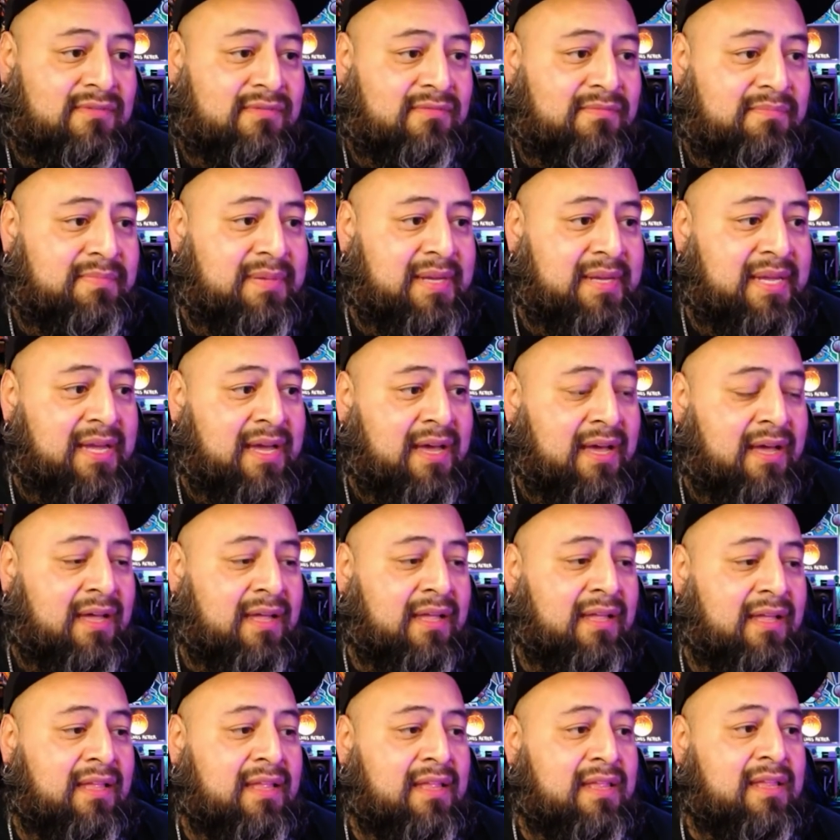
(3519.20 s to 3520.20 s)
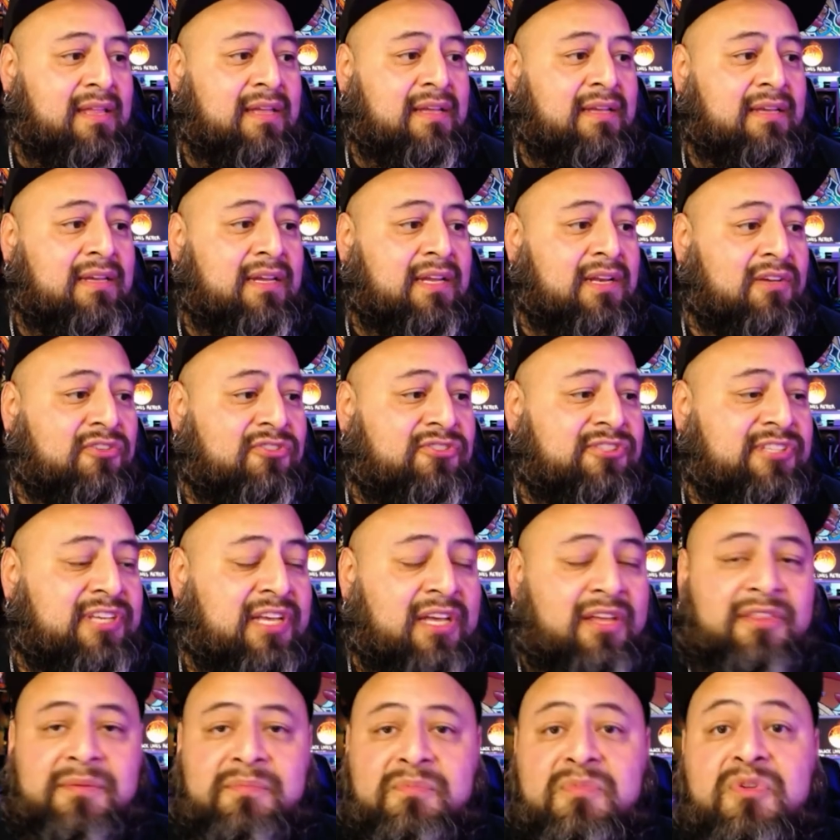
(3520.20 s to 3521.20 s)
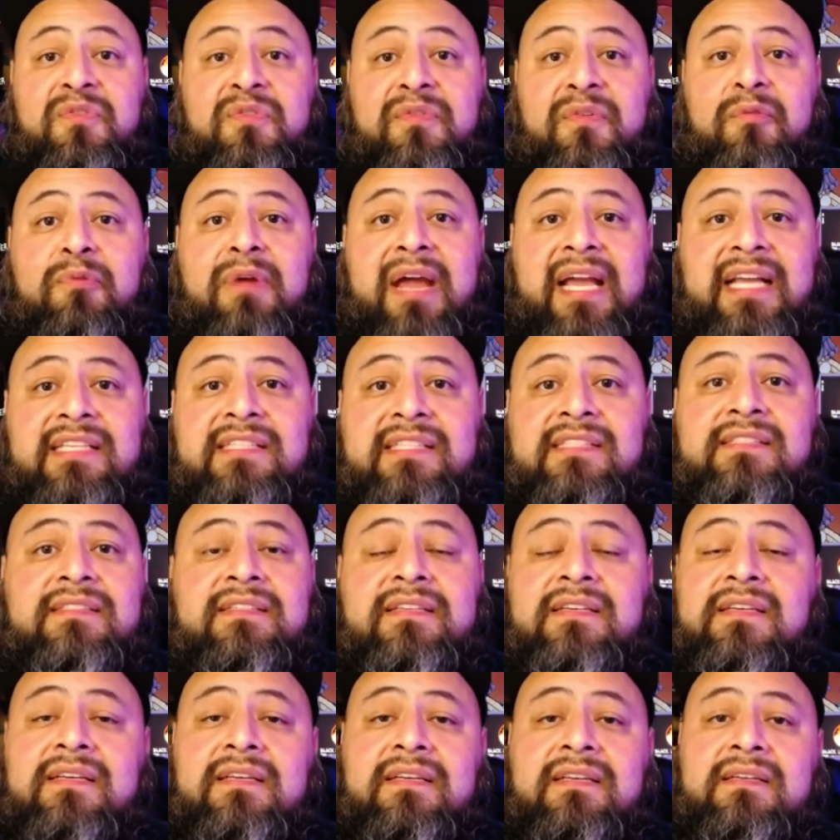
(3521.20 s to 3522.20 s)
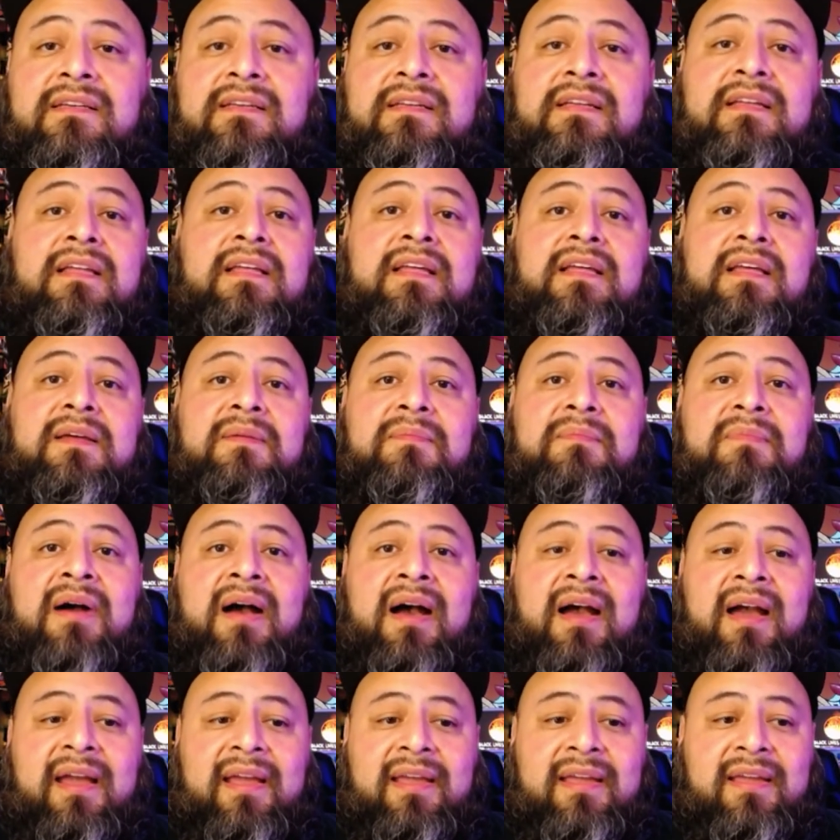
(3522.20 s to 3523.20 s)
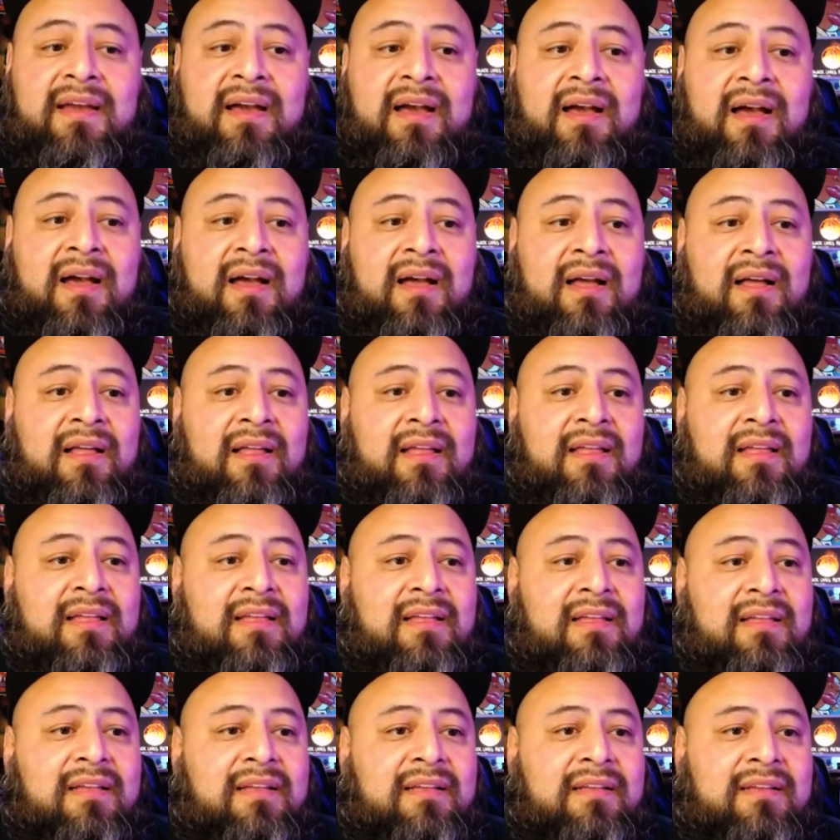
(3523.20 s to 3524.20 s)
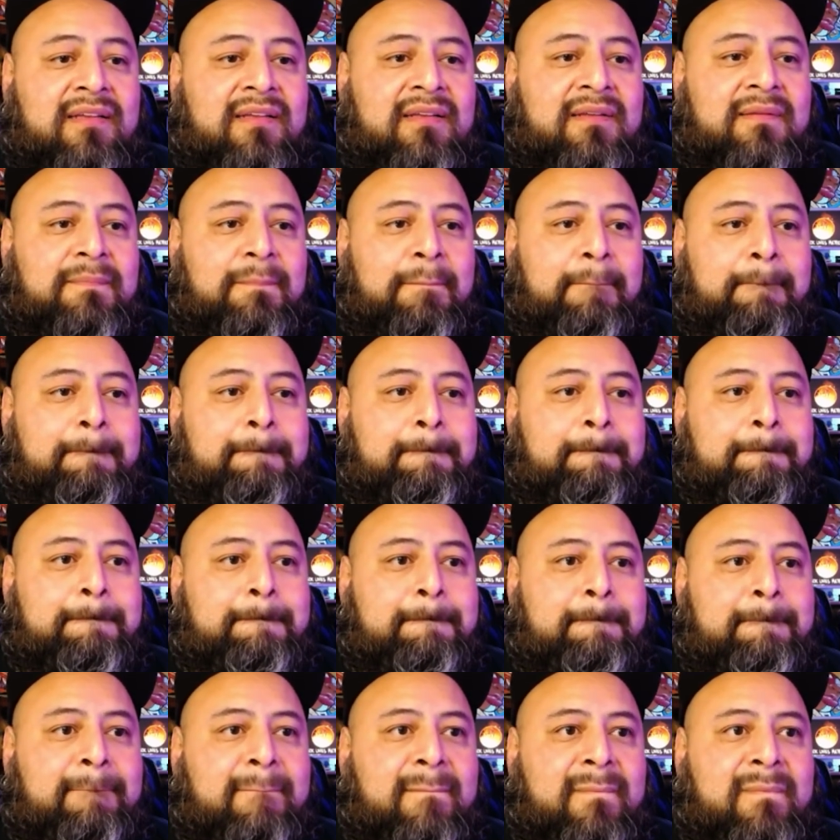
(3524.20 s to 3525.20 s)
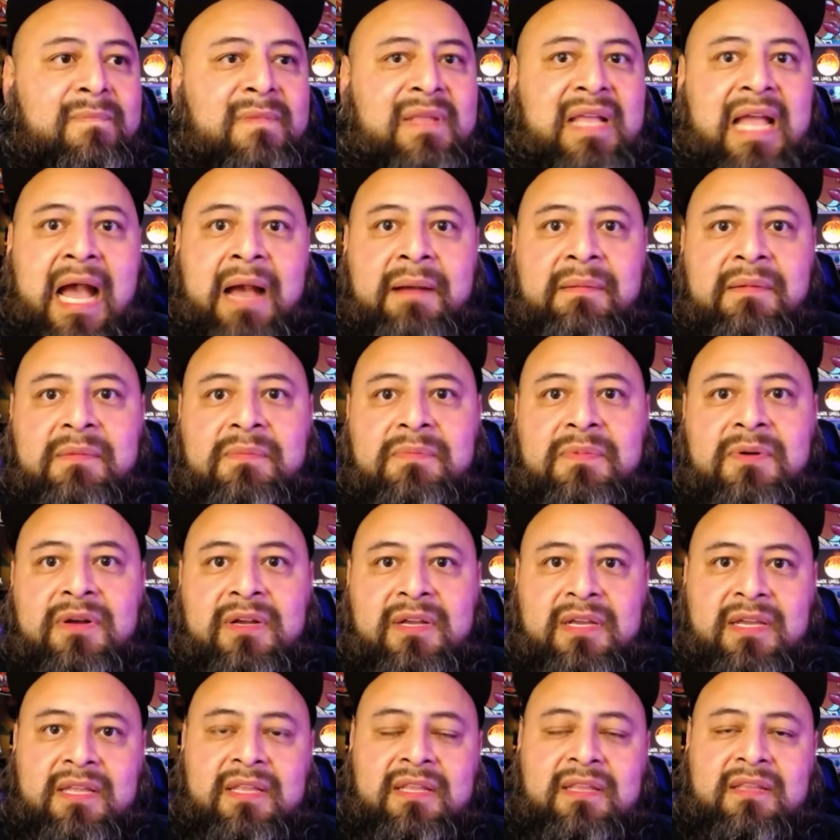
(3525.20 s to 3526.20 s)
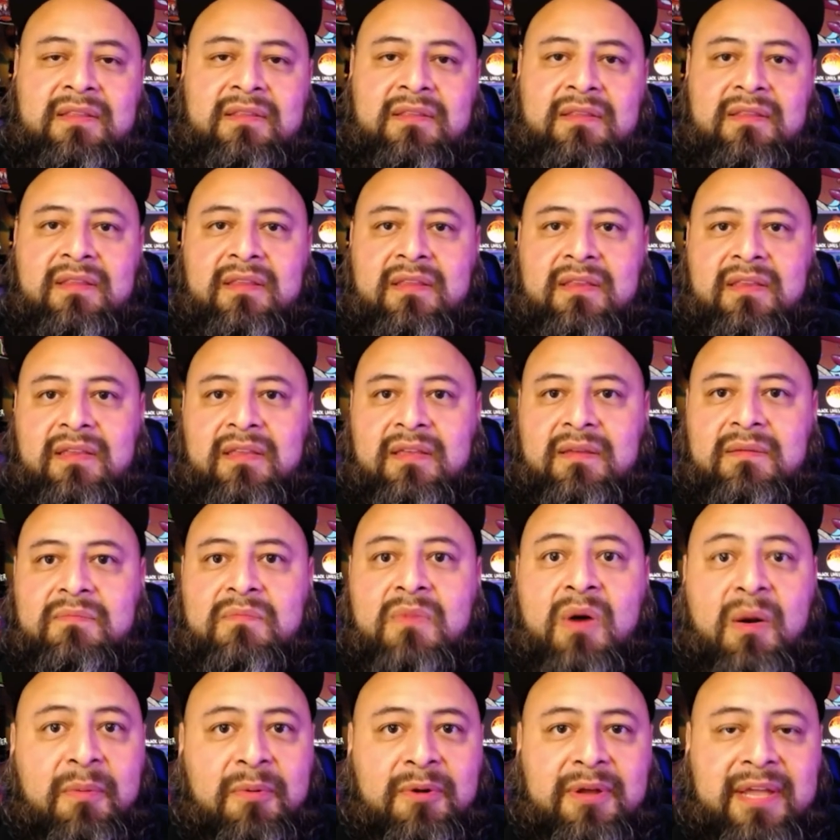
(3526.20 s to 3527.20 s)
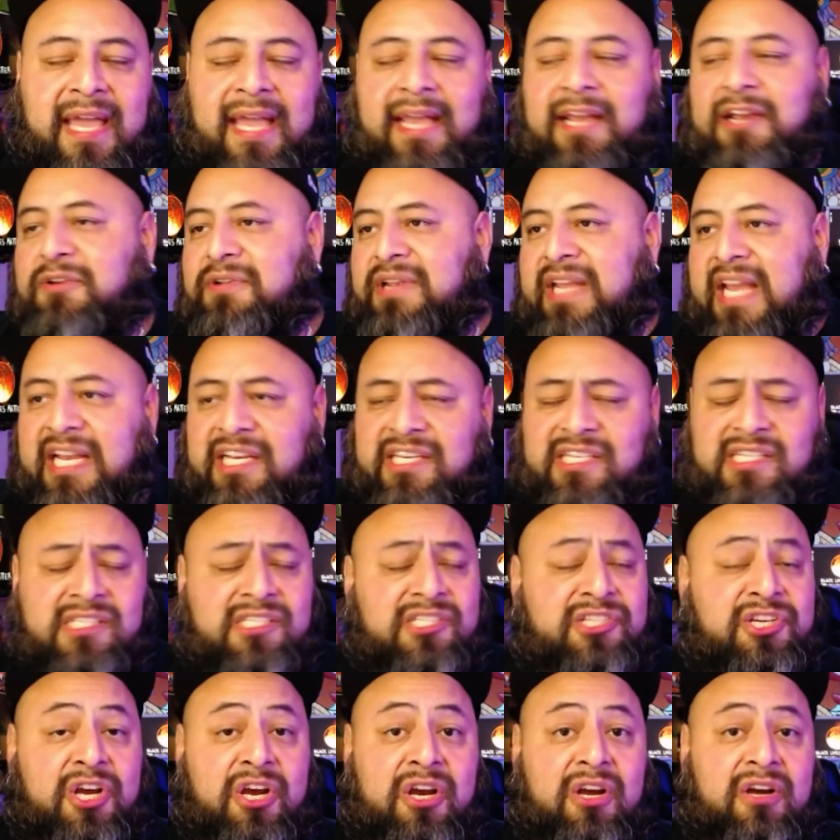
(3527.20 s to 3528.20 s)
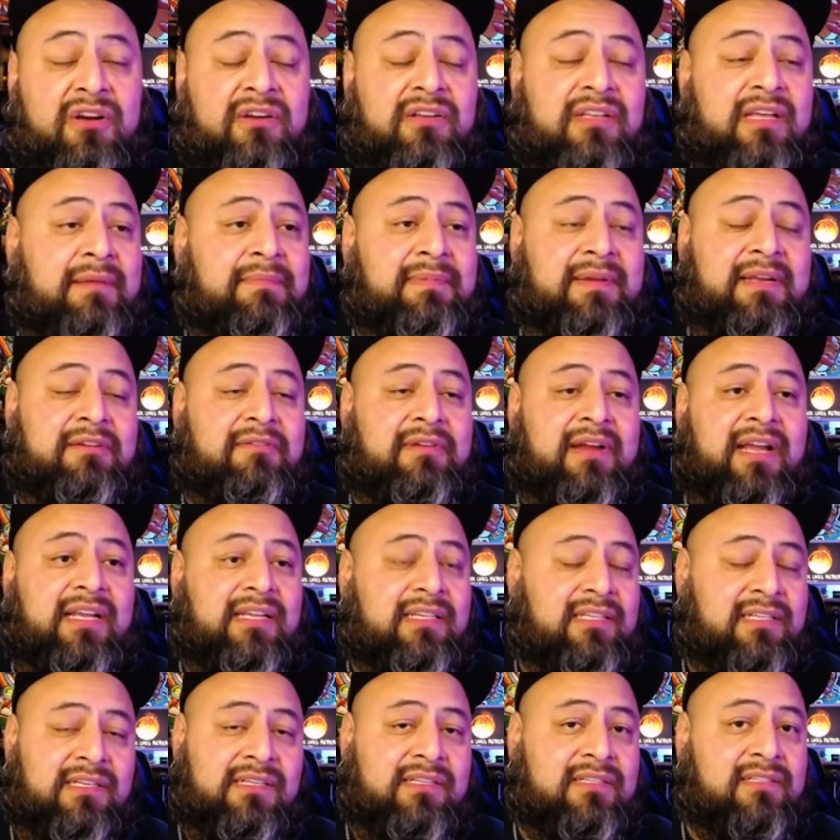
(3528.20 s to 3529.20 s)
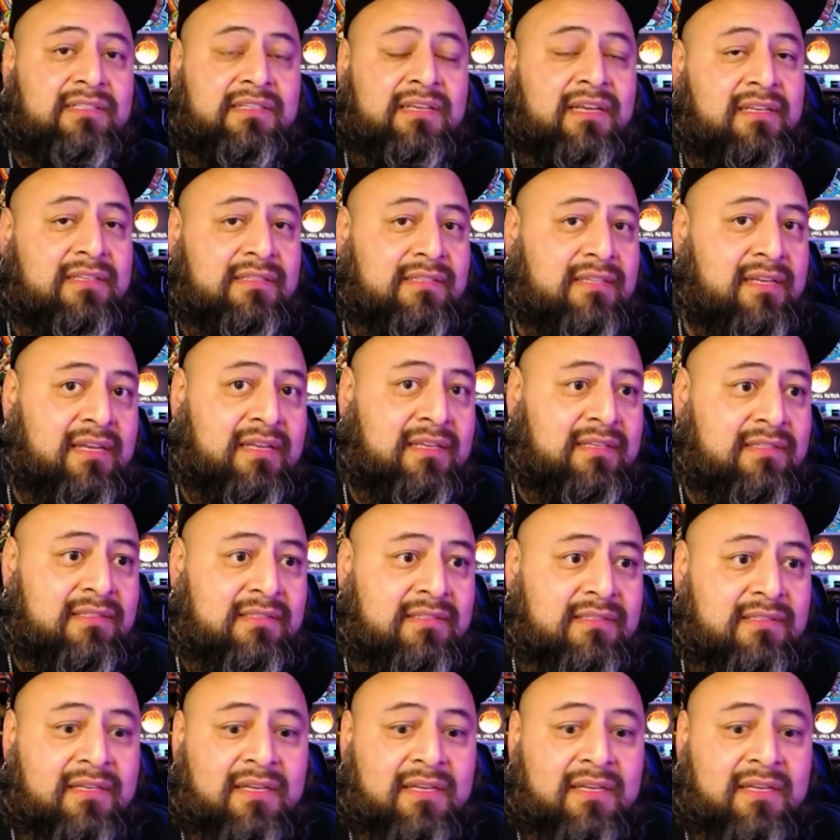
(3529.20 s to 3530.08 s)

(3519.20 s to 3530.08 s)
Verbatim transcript: Be uh, you know, sell the movie rights to my uh, um, comic book and mobile game creations. Sure, that'd be great. Yes, yes, yes.